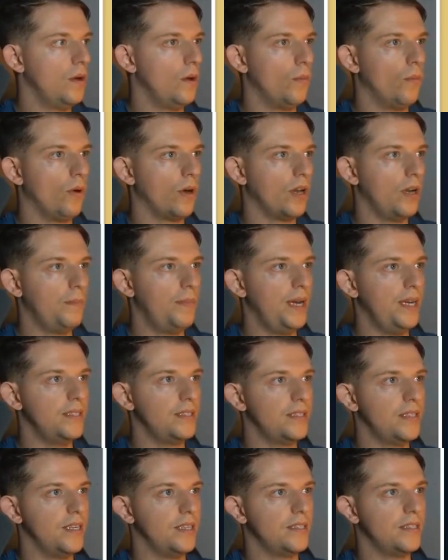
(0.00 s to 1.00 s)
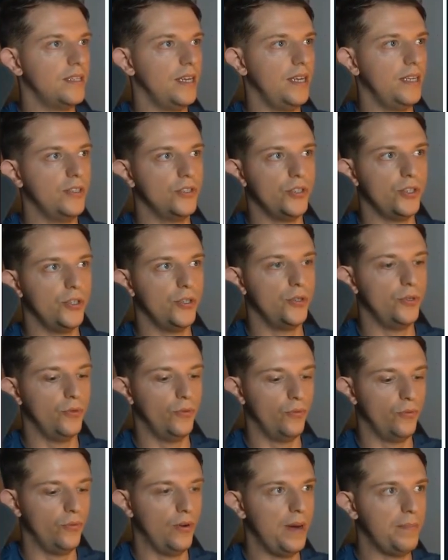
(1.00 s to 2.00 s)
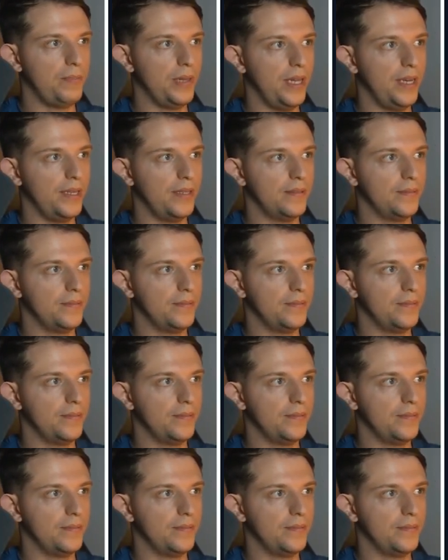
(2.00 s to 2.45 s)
We're going to paste this into Replit.